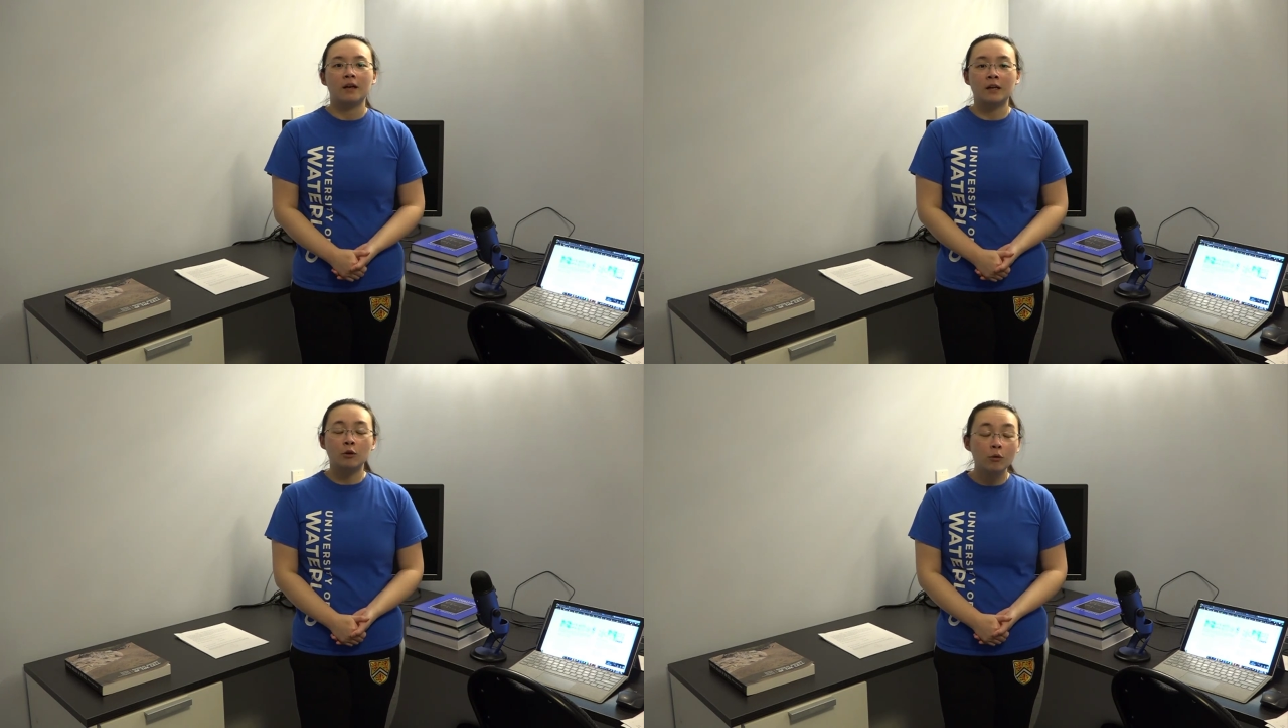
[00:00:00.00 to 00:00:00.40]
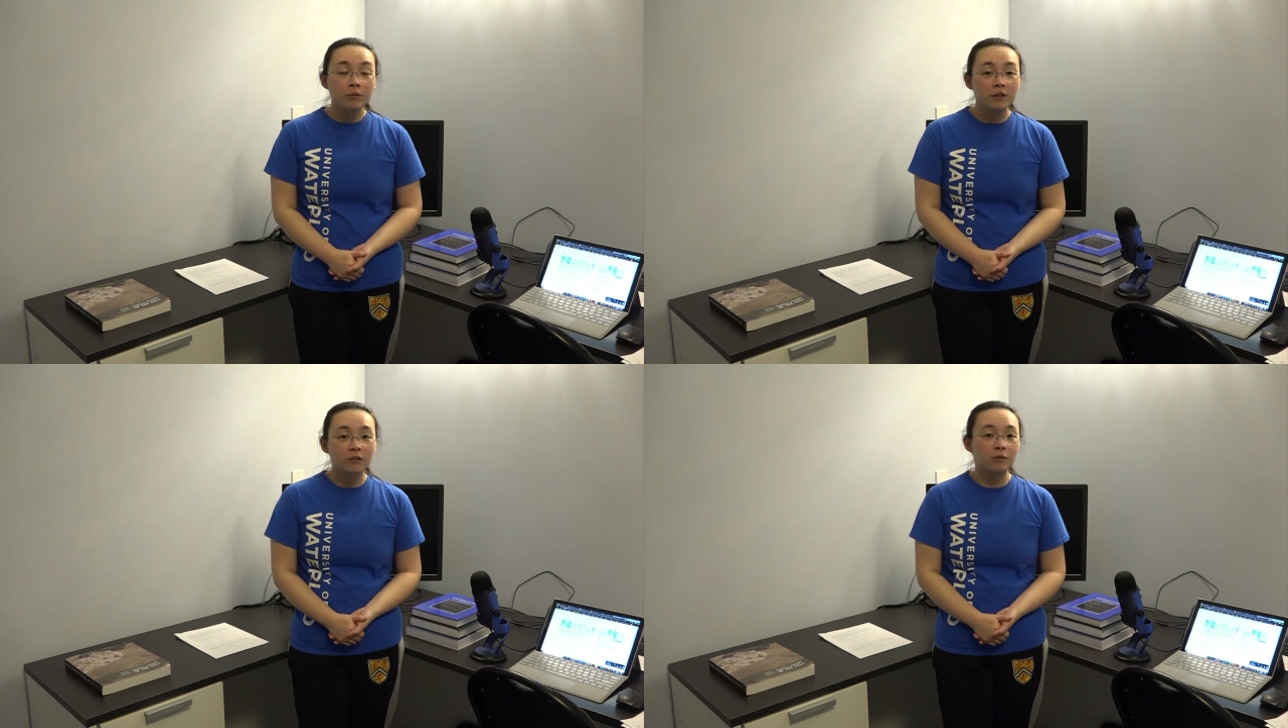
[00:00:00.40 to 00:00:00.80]
And
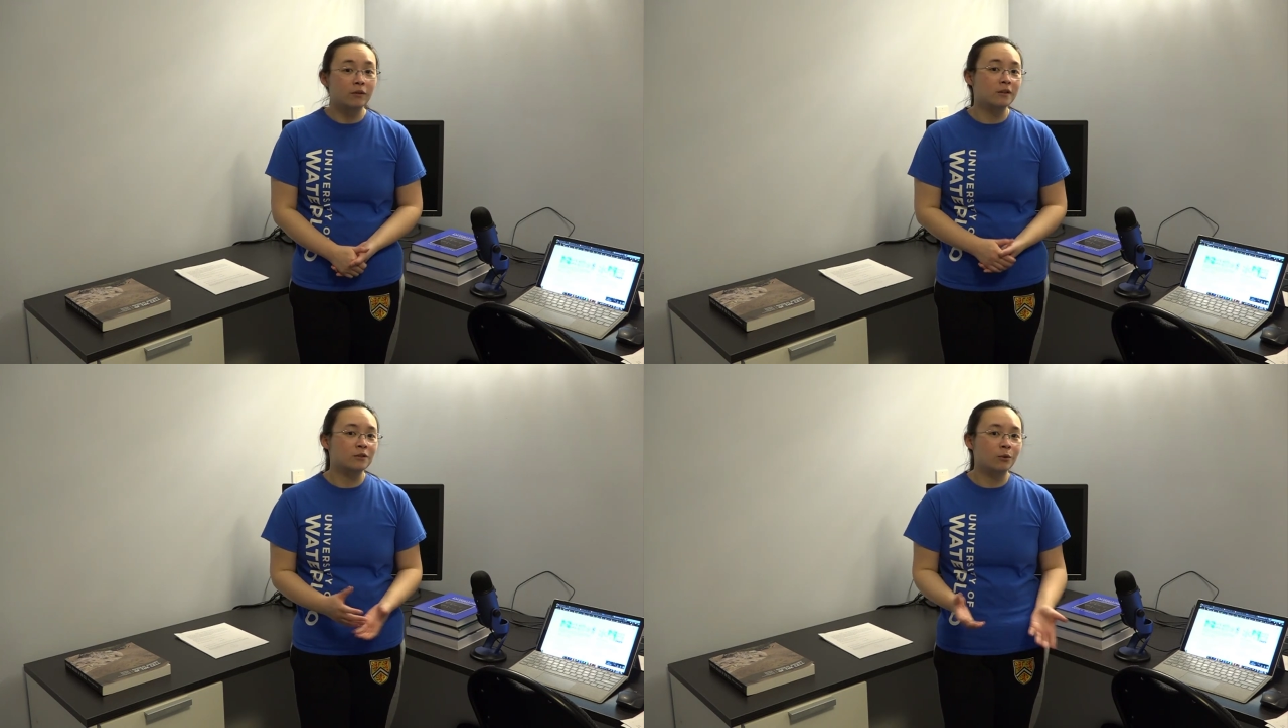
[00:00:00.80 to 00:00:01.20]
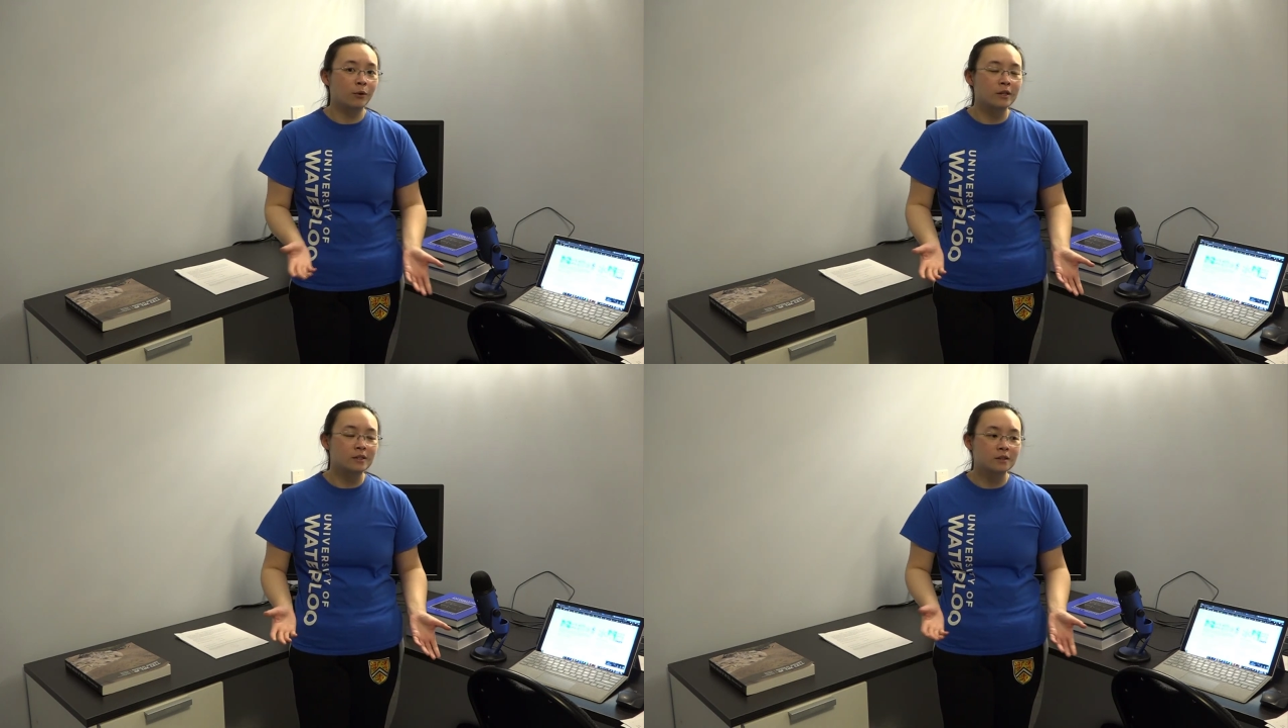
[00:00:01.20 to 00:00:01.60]
hopefully throughout this
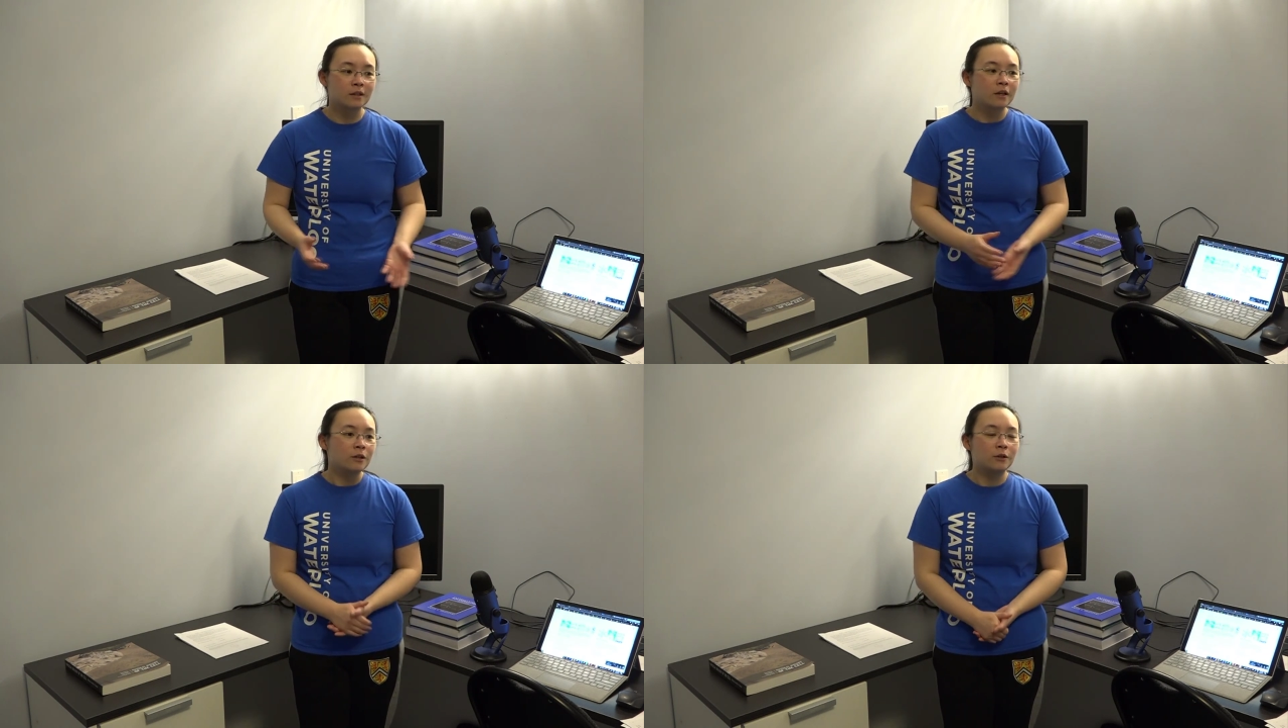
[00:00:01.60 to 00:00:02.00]
course,